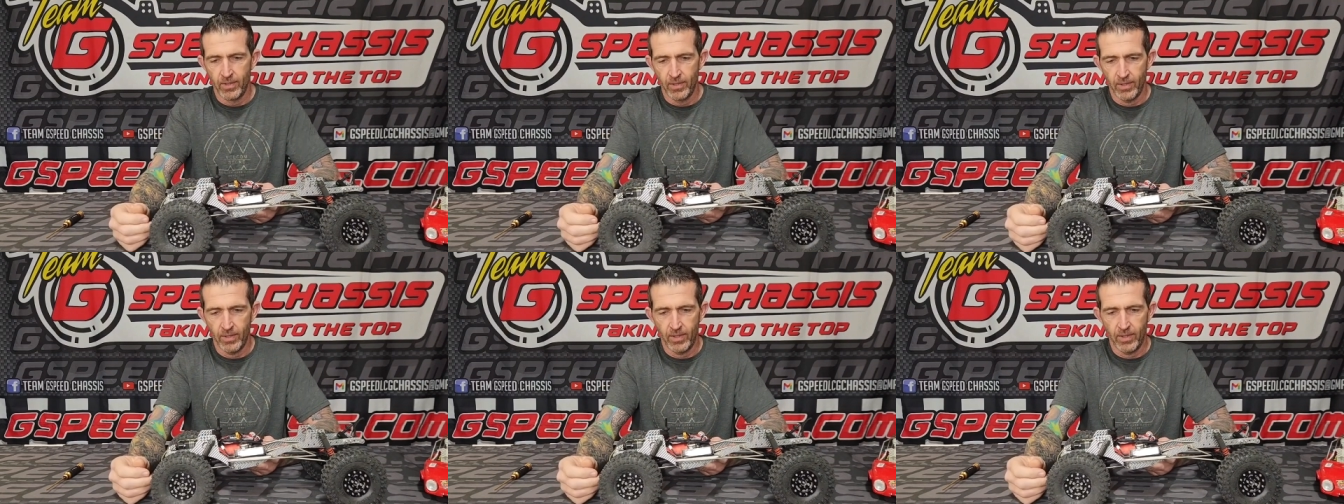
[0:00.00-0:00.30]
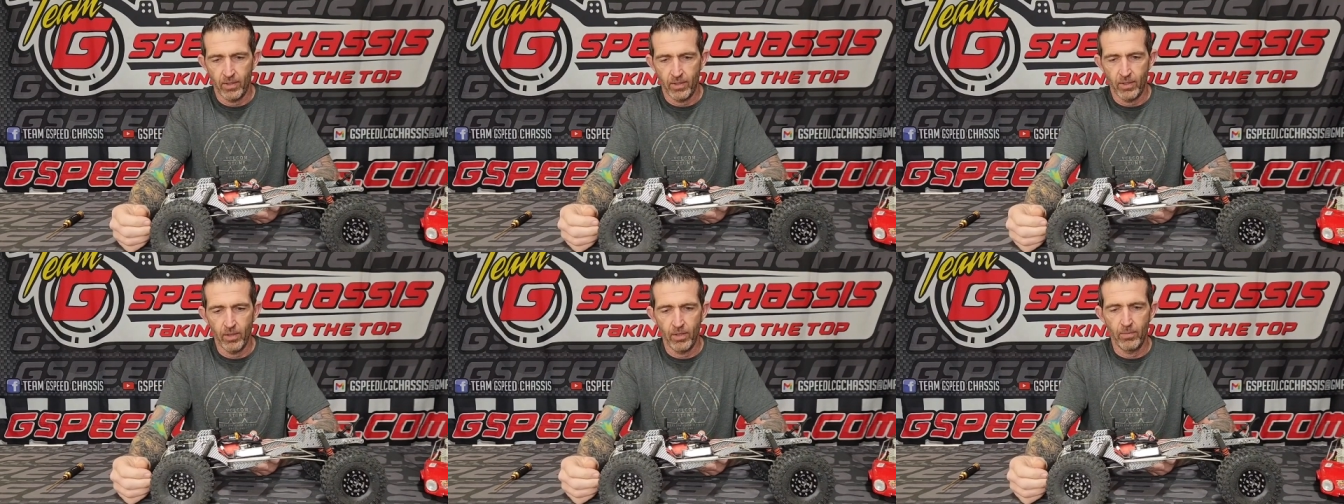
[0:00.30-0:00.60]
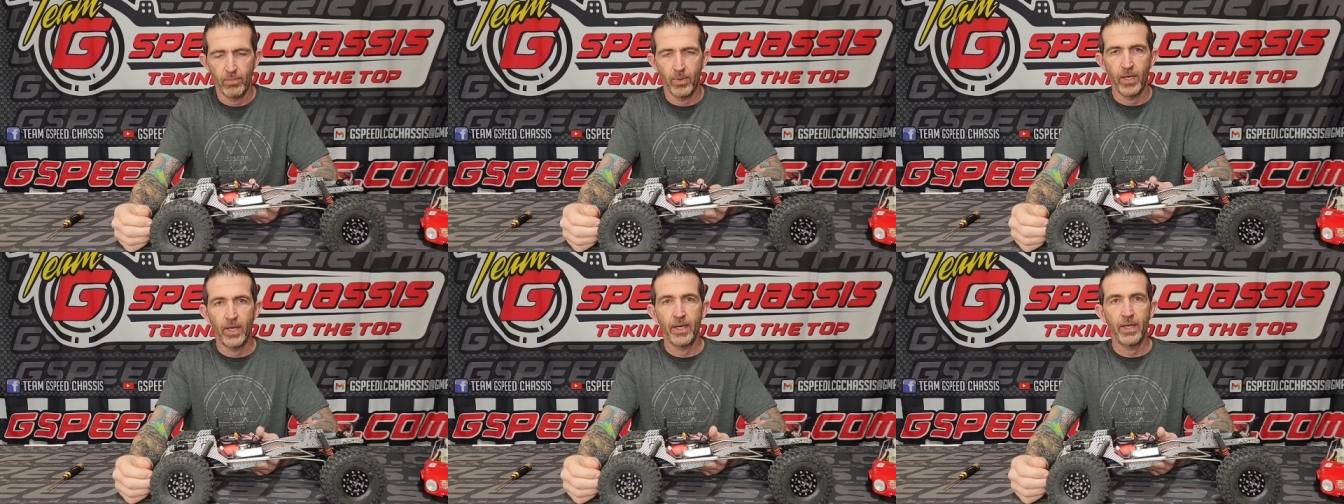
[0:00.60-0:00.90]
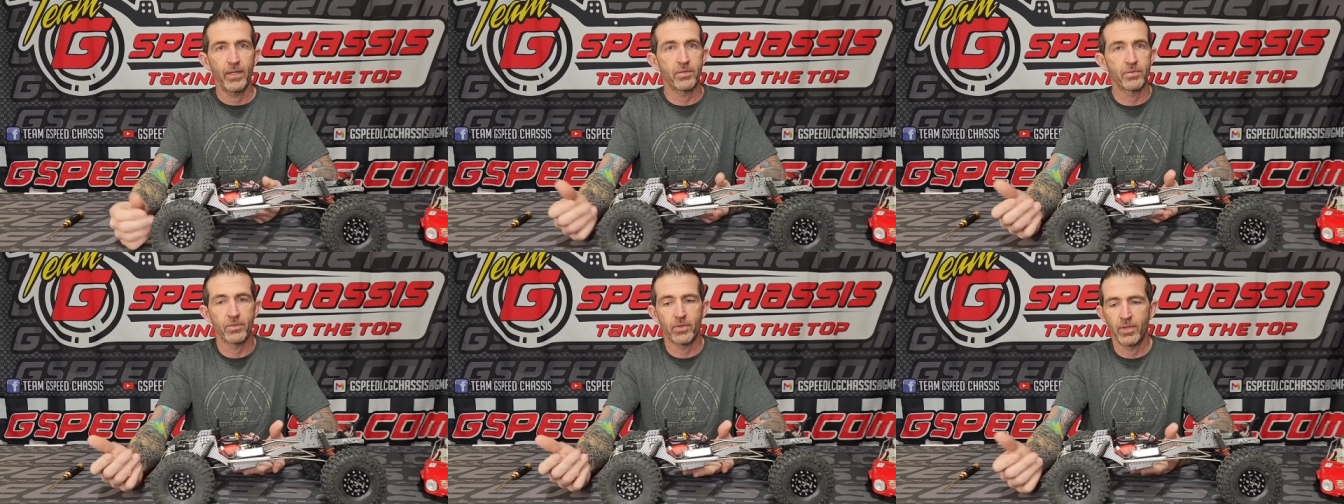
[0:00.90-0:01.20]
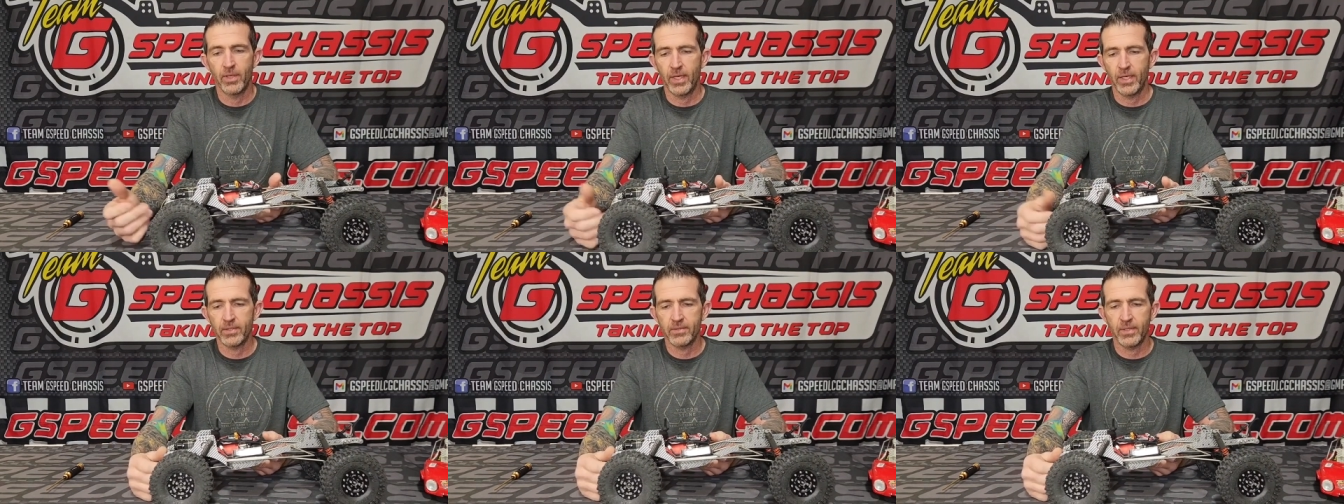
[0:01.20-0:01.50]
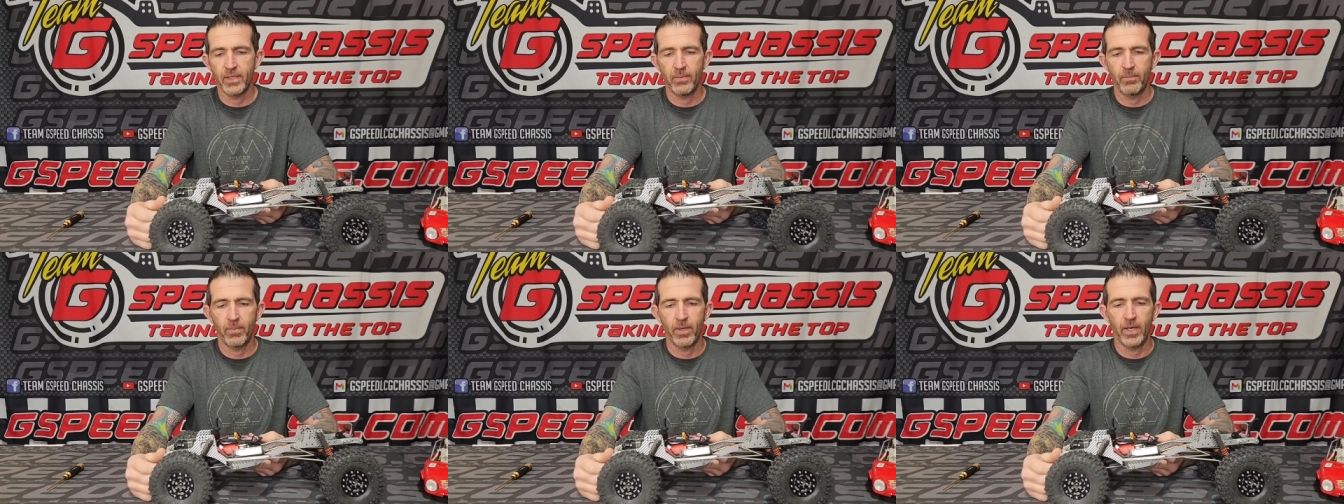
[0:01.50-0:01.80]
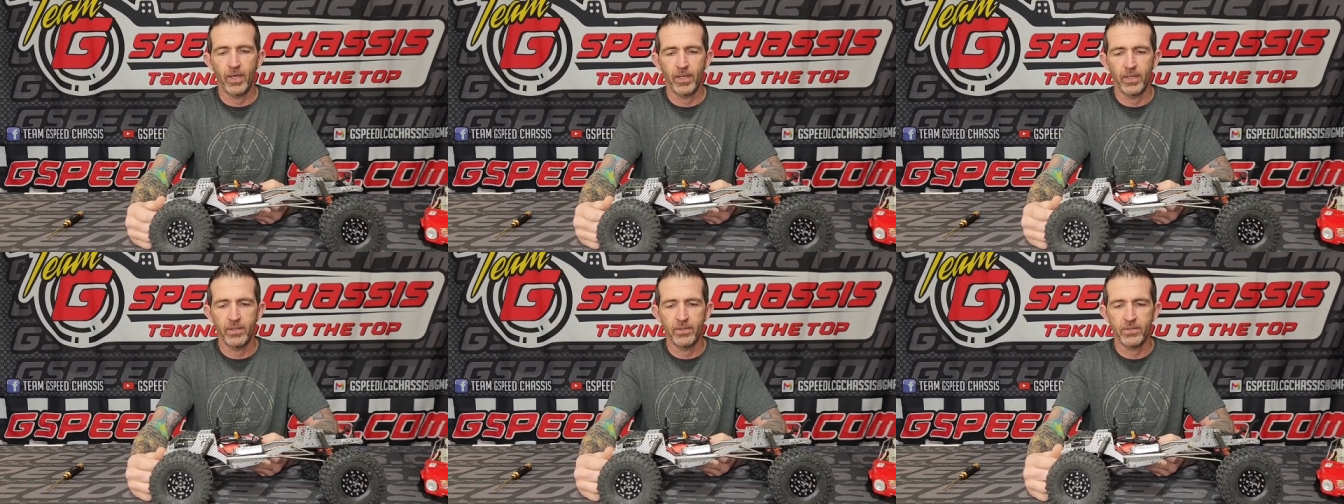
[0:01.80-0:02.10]
hard bodies or Lexane
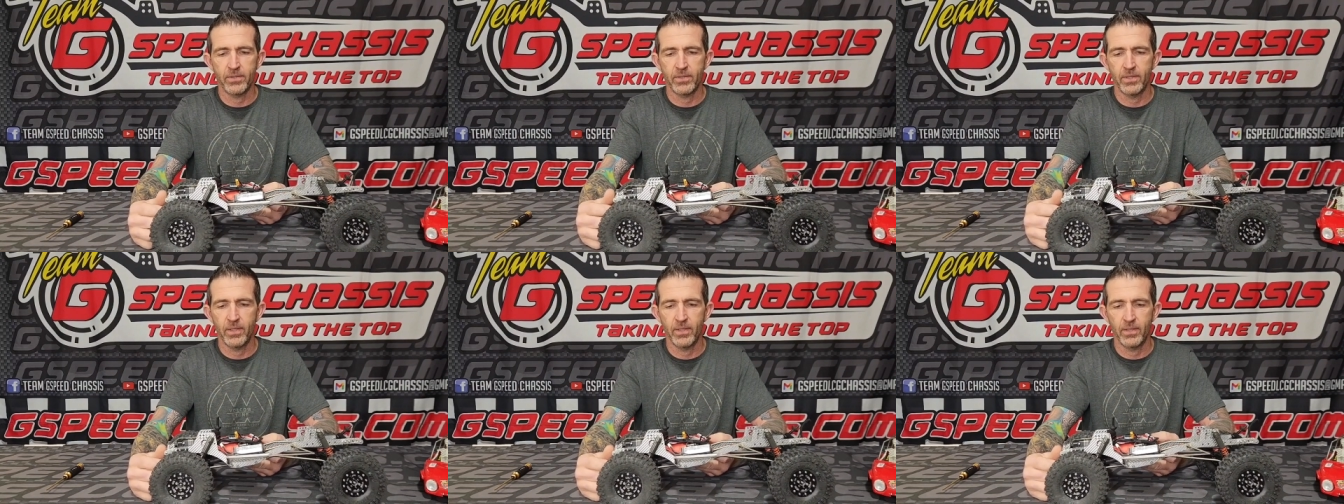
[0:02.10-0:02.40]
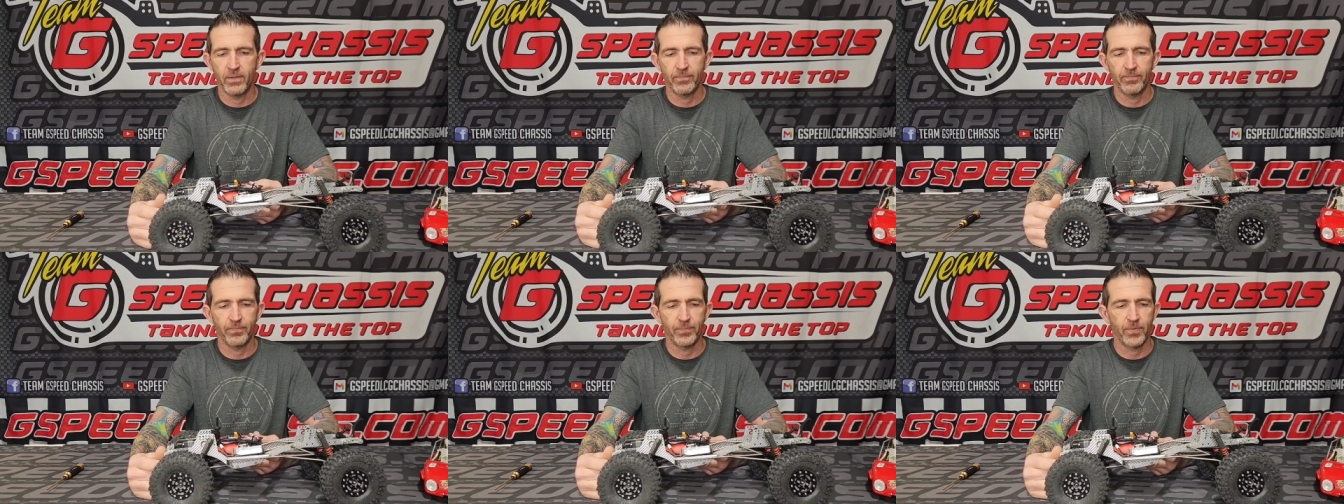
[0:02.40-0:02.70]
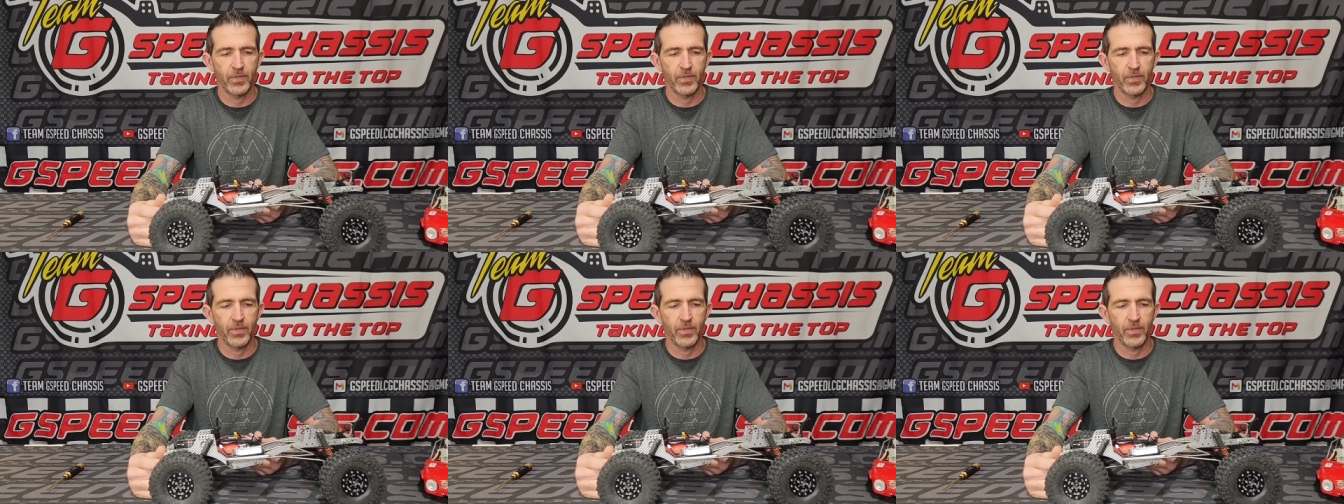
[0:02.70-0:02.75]
bodies to